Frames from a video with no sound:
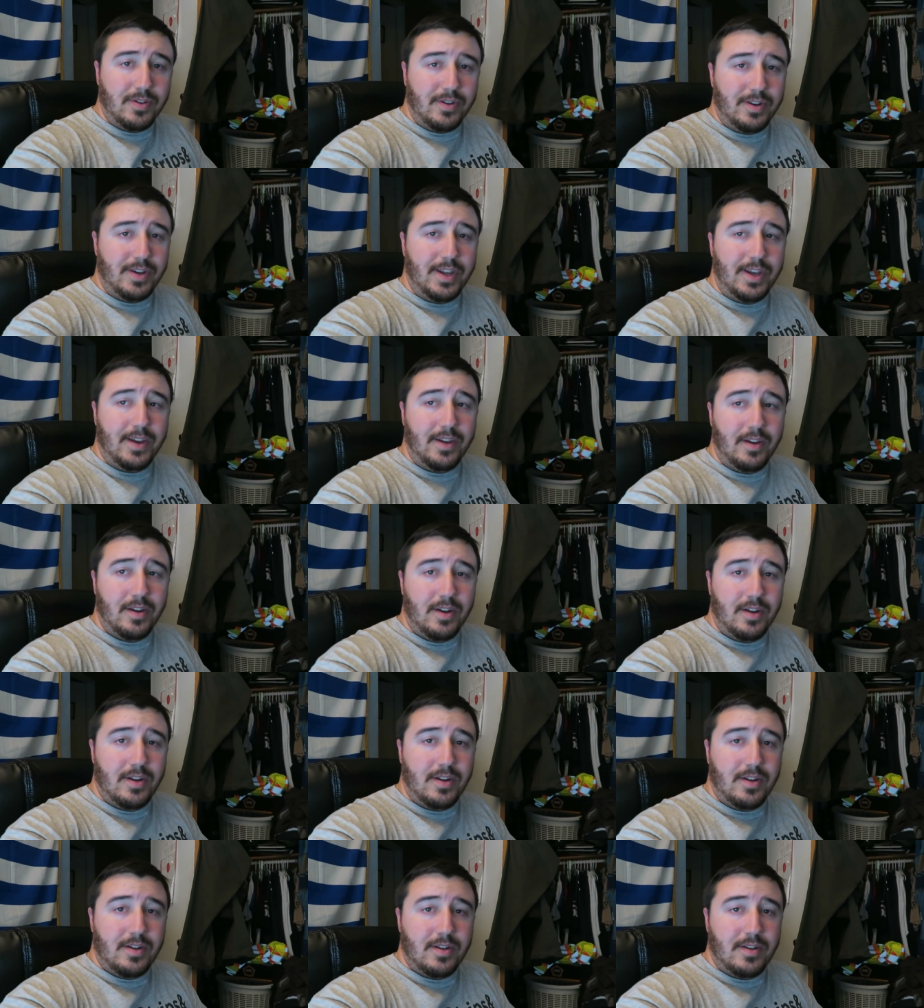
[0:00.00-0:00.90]
today
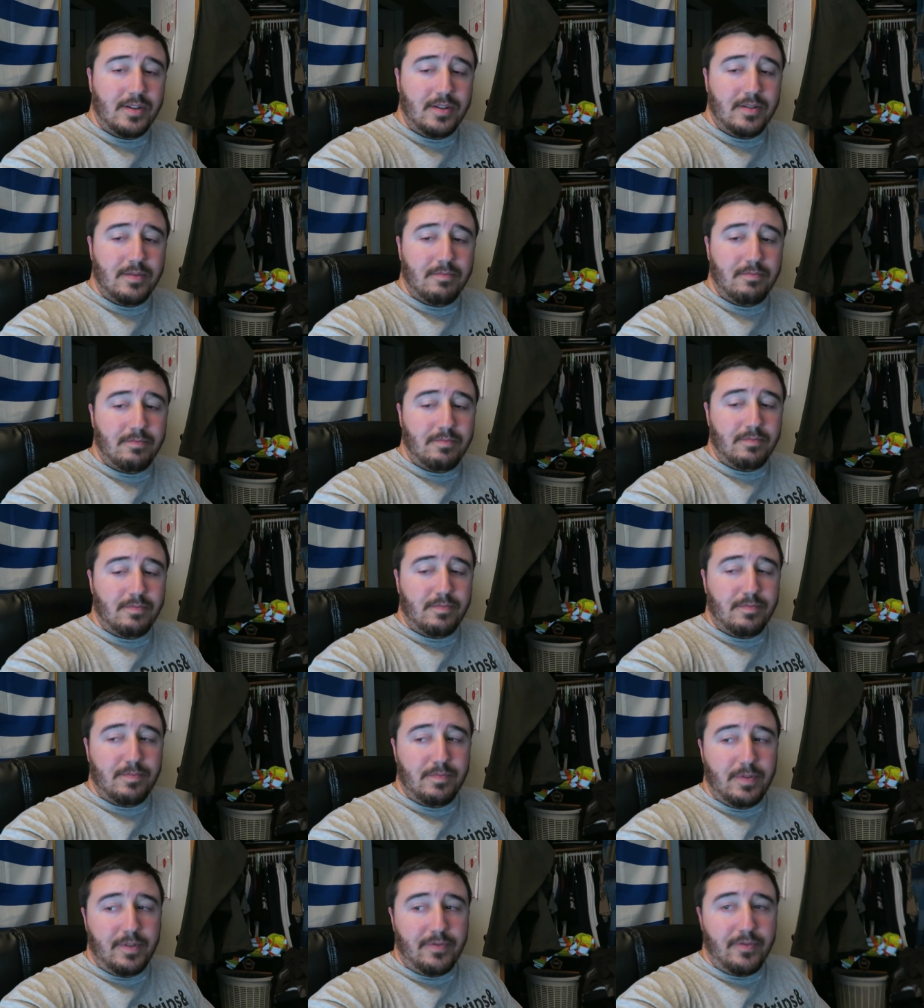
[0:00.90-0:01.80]

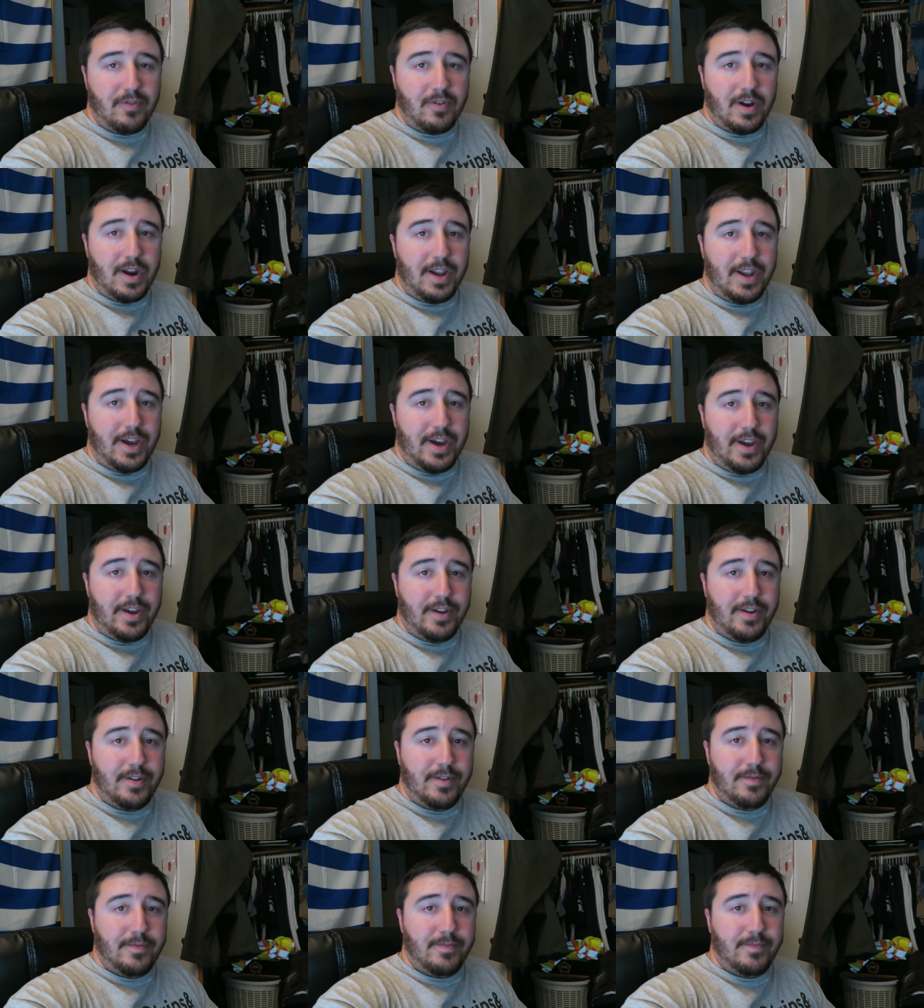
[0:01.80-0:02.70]
before I
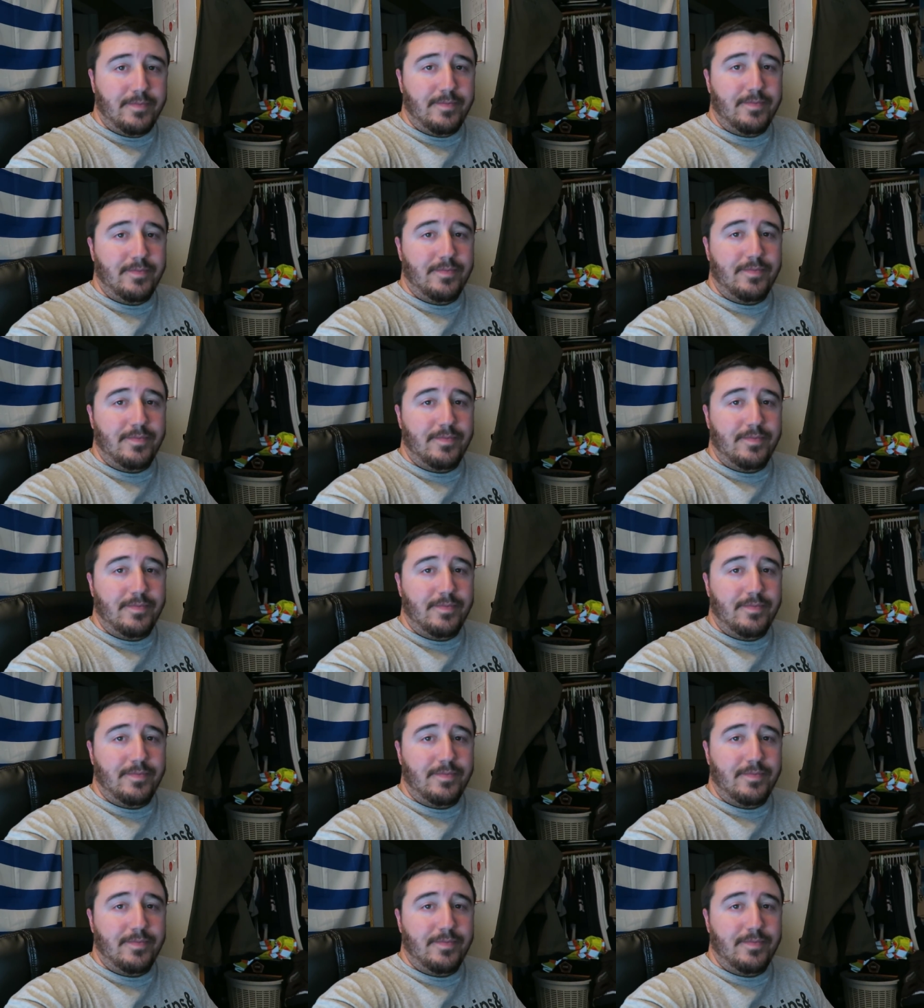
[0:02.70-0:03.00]
die.